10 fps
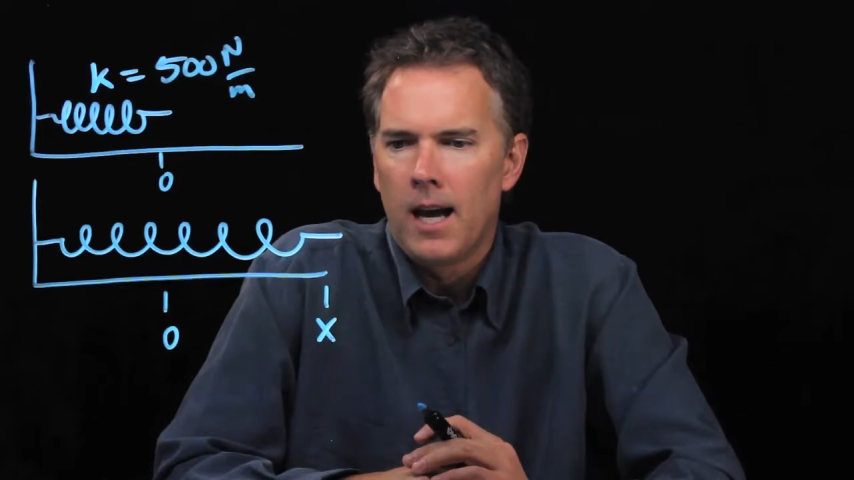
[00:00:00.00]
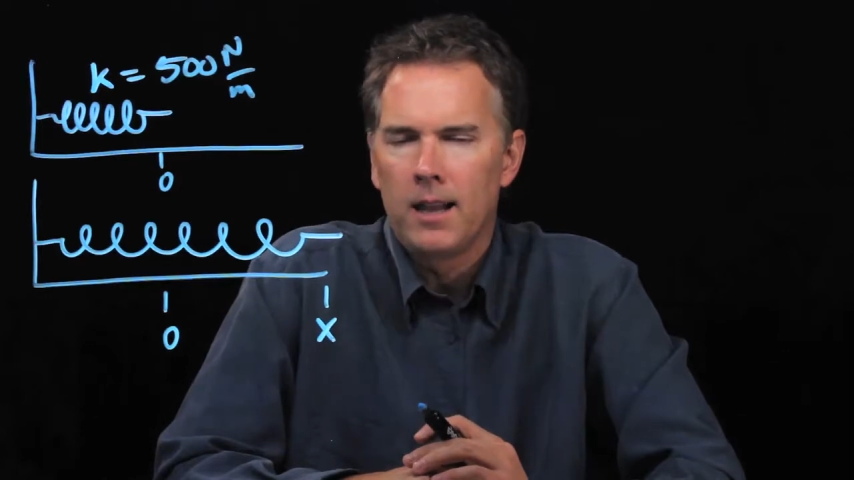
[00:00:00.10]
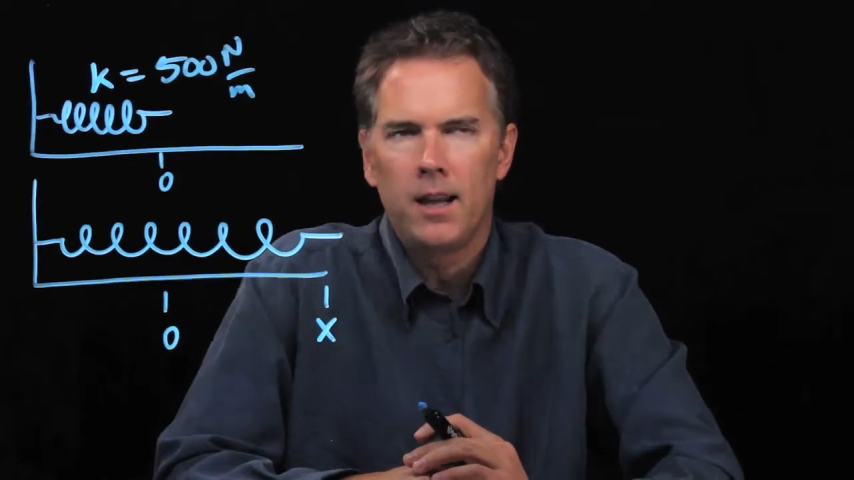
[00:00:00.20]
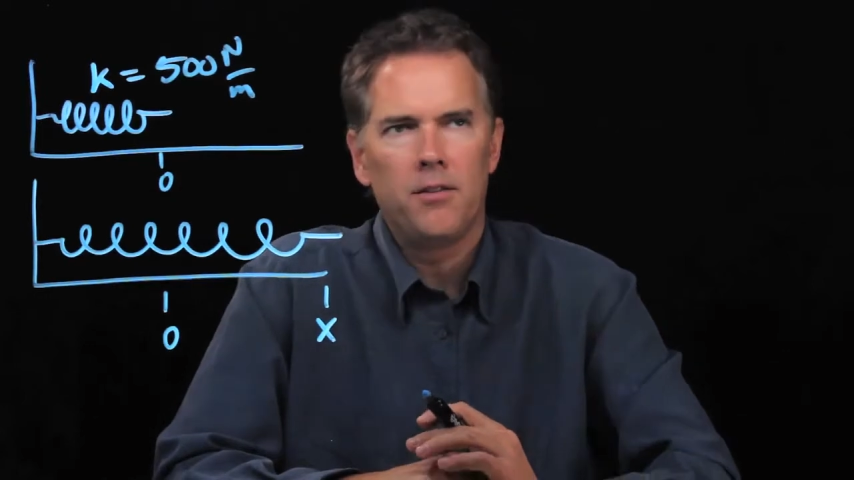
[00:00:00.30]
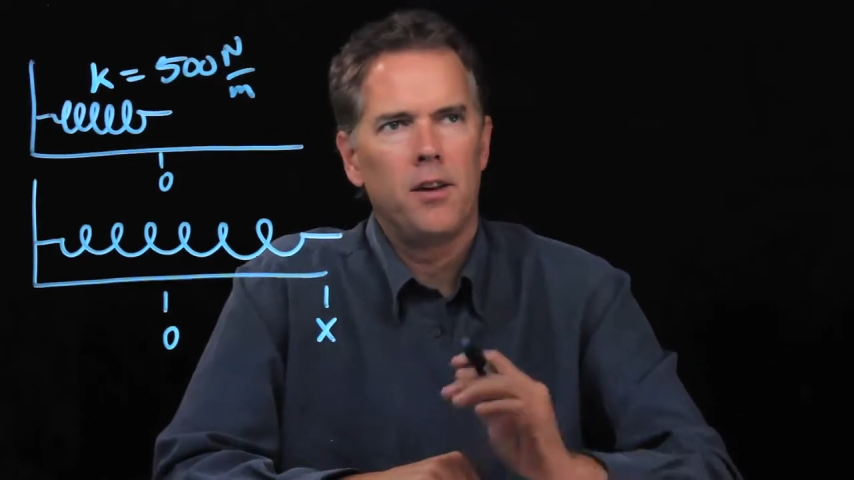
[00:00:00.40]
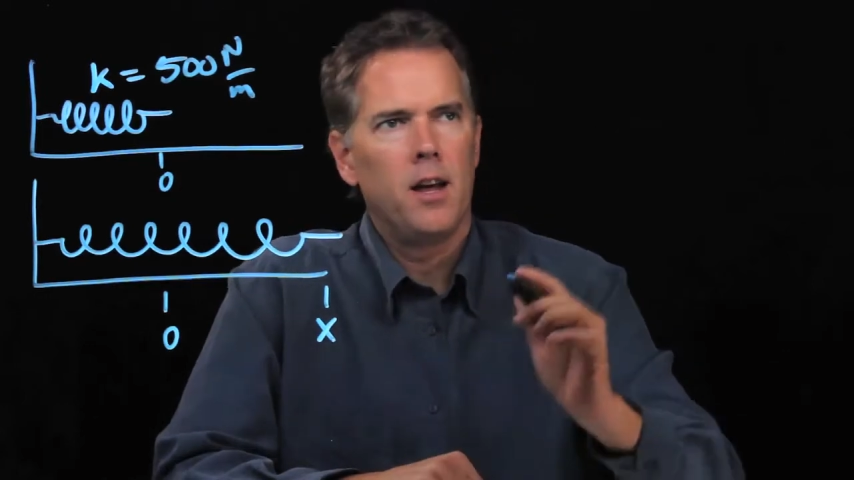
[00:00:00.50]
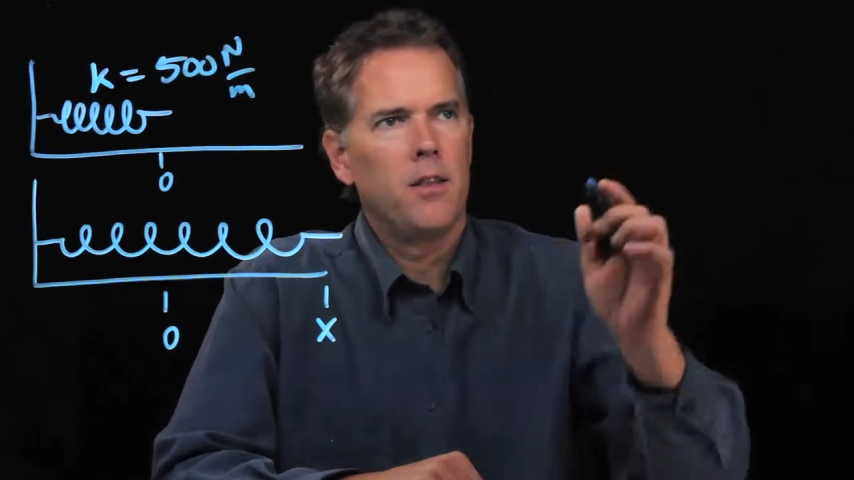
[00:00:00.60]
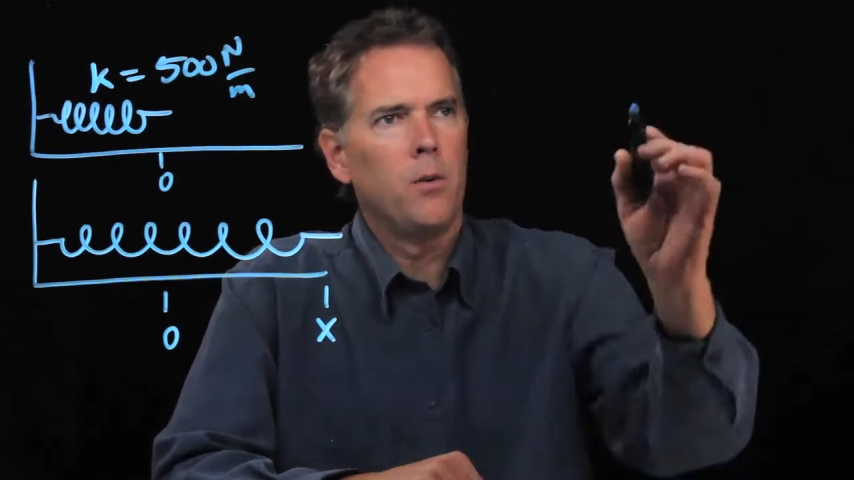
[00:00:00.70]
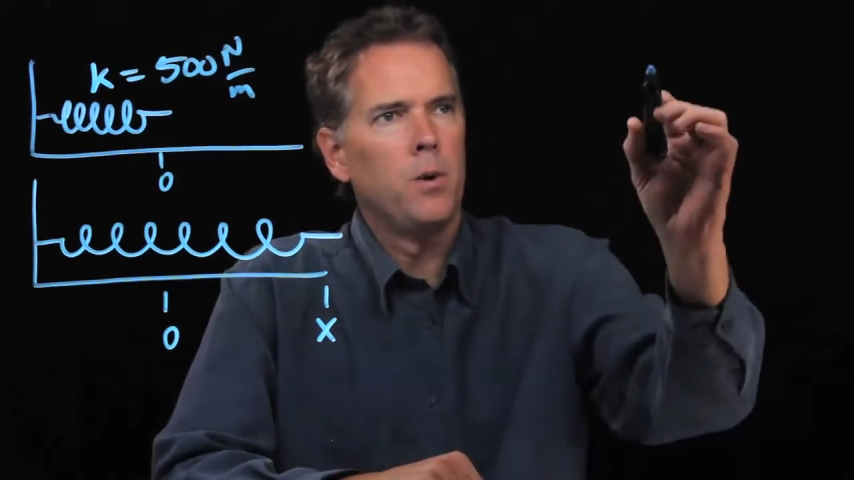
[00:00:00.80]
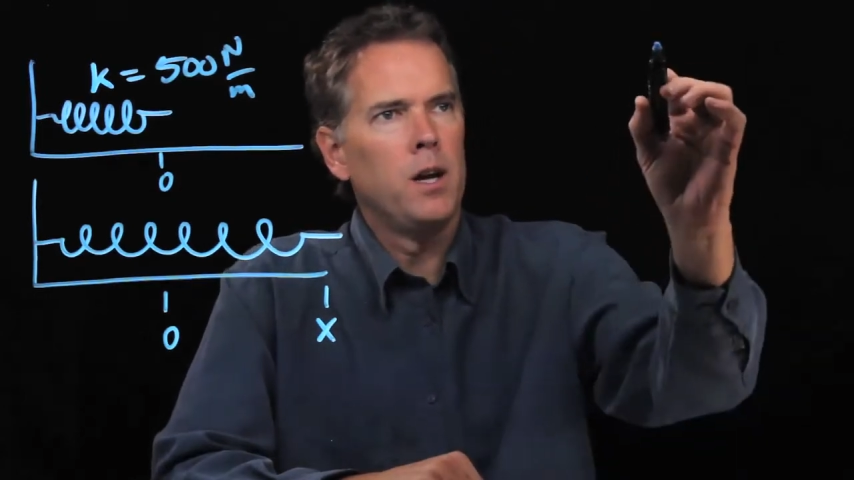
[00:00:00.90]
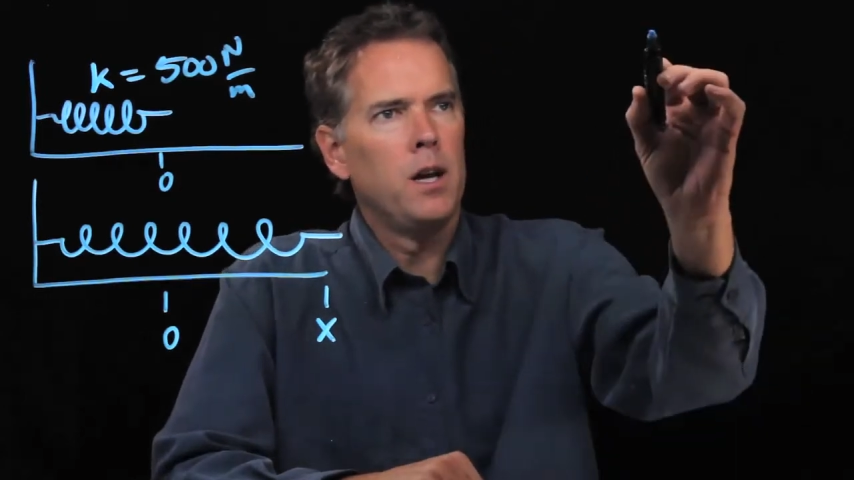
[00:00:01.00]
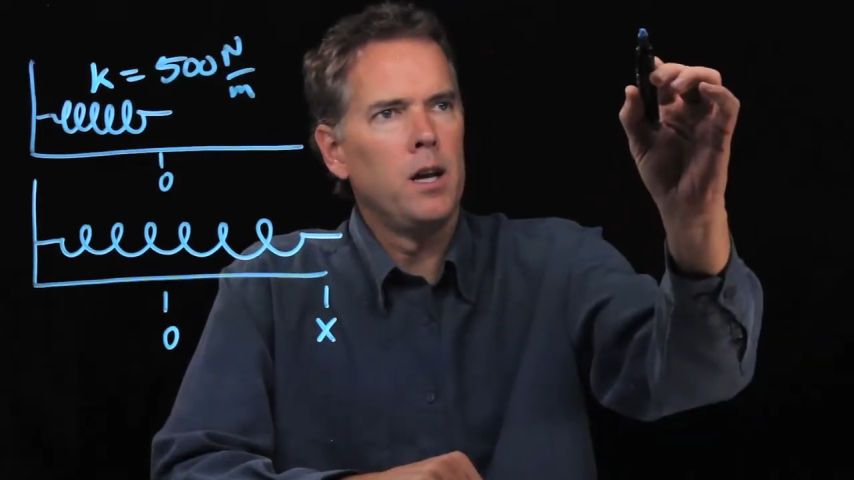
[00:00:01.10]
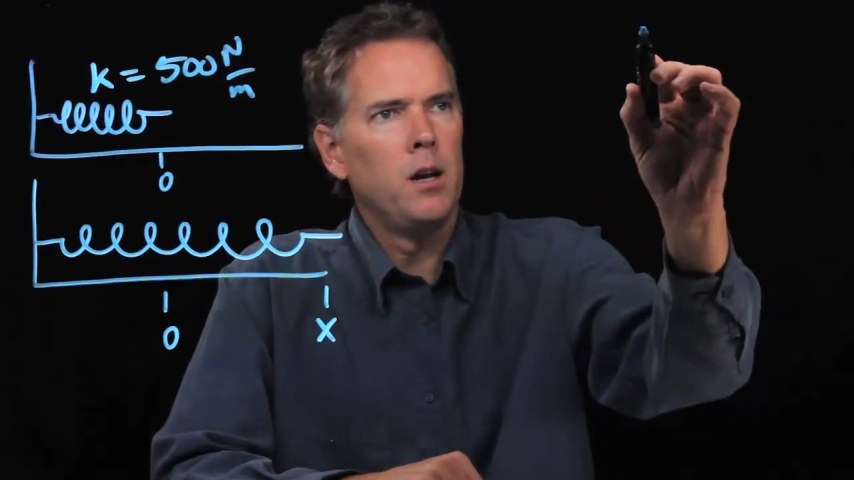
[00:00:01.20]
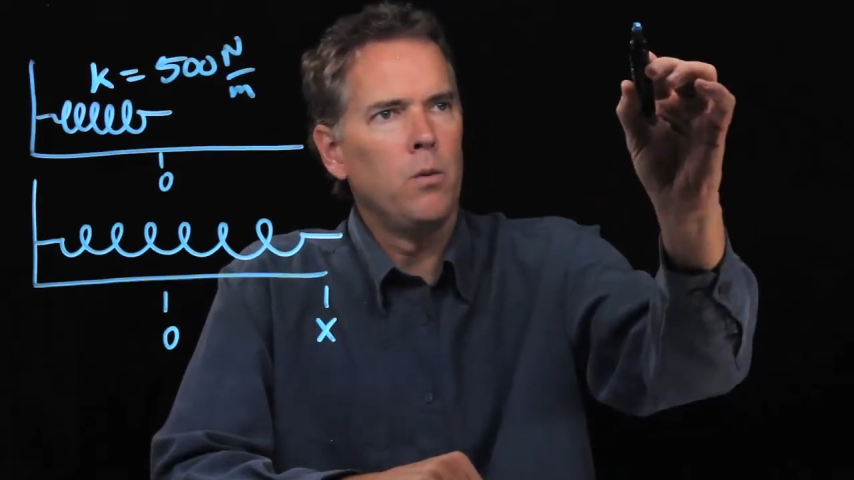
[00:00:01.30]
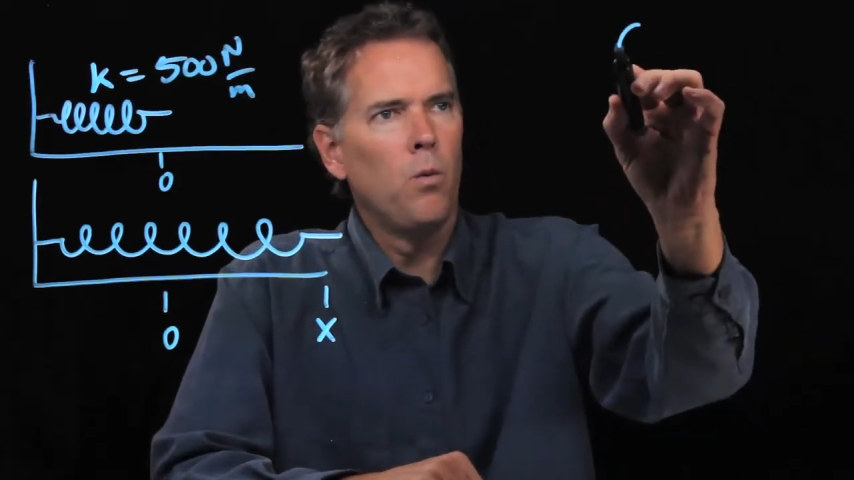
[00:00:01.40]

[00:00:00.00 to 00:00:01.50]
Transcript: And let's say that we